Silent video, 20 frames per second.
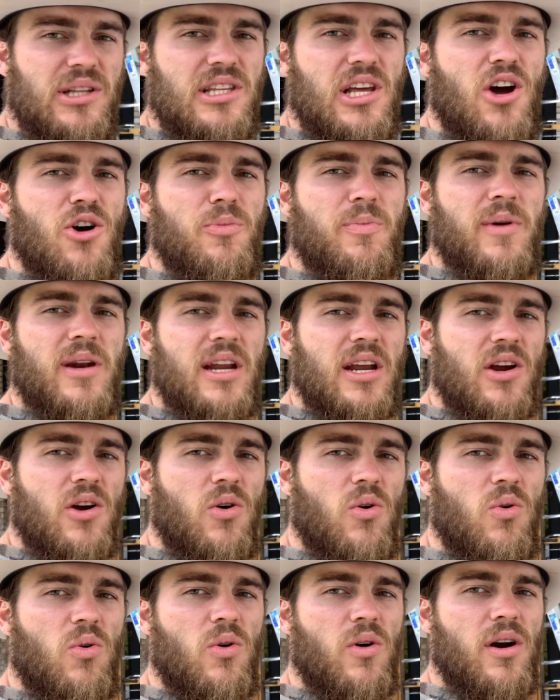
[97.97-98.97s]
the opening
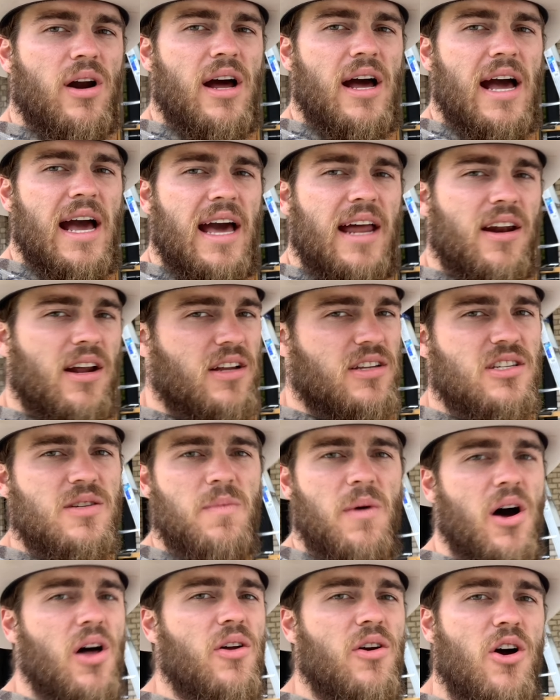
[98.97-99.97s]
or had a
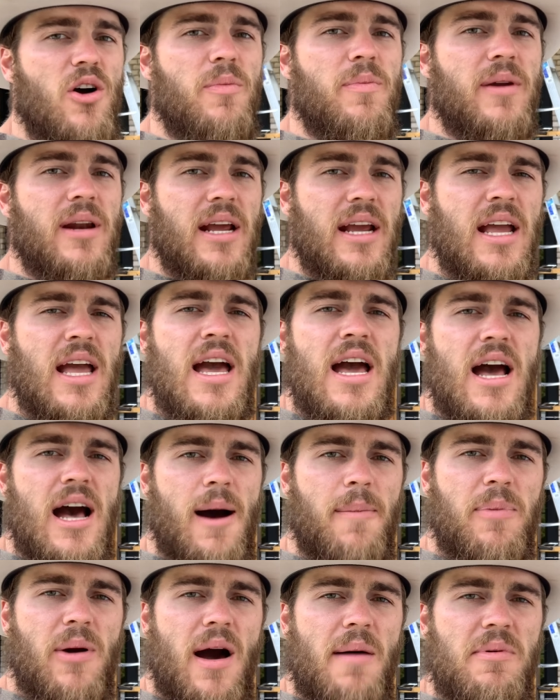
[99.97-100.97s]
smaller opening,
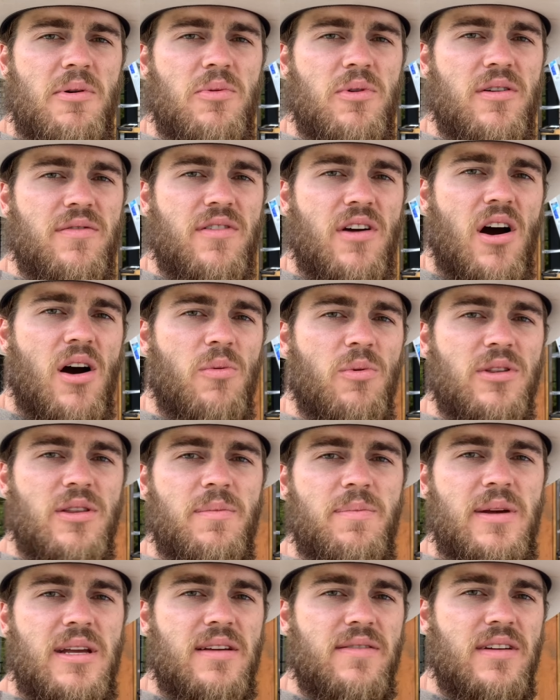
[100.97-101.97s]
I probably would have gone with the
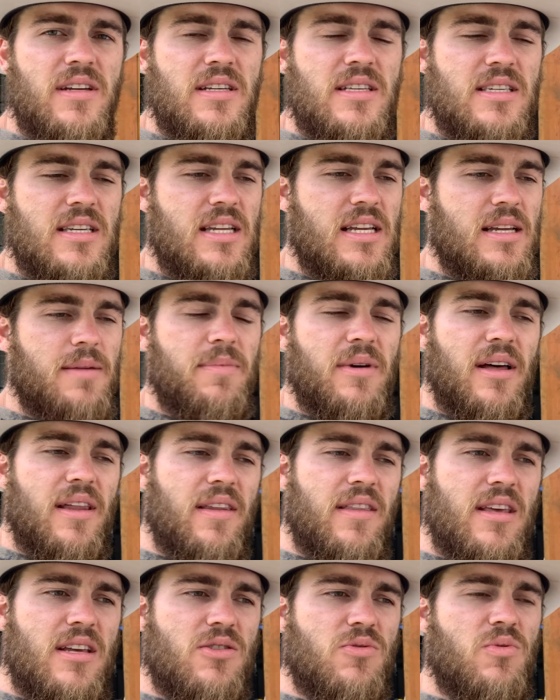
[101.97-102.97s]
PVC,
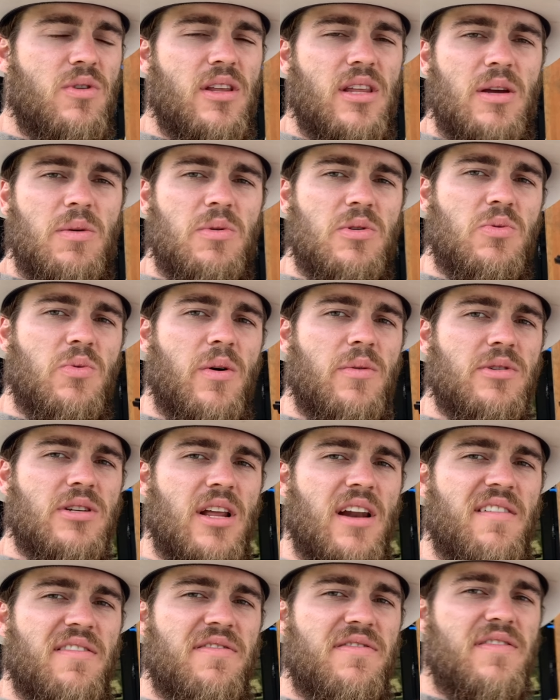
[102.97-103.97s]
but this really was what was
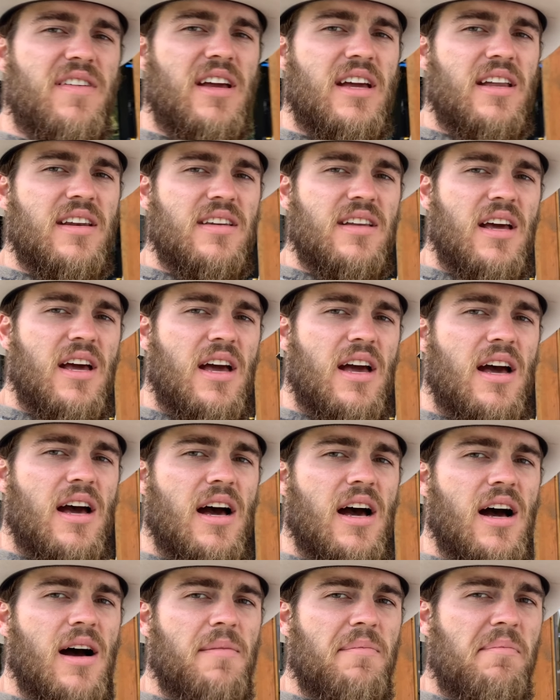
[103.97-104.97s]
going to fit
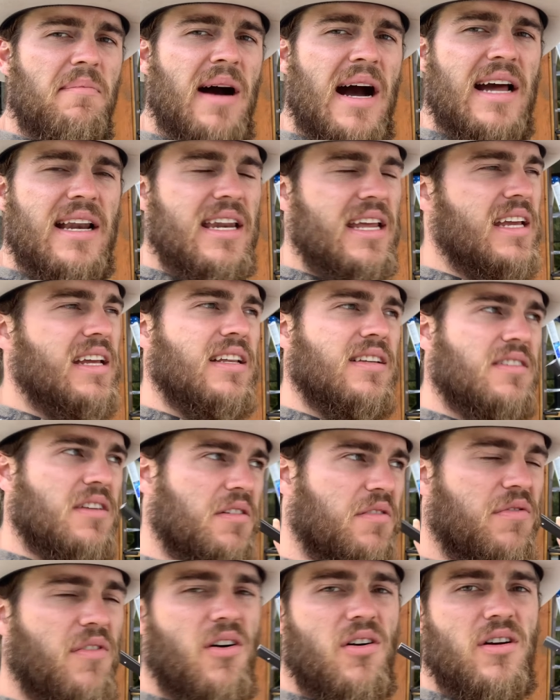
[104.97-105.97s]
my needs
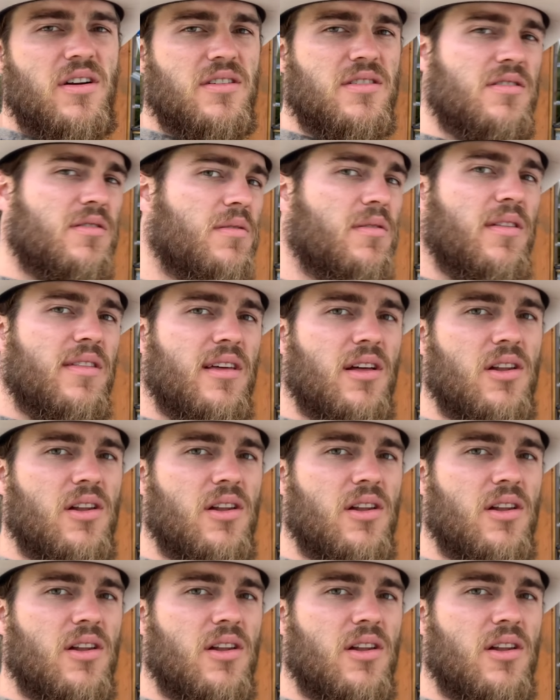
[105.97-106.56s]
as far as the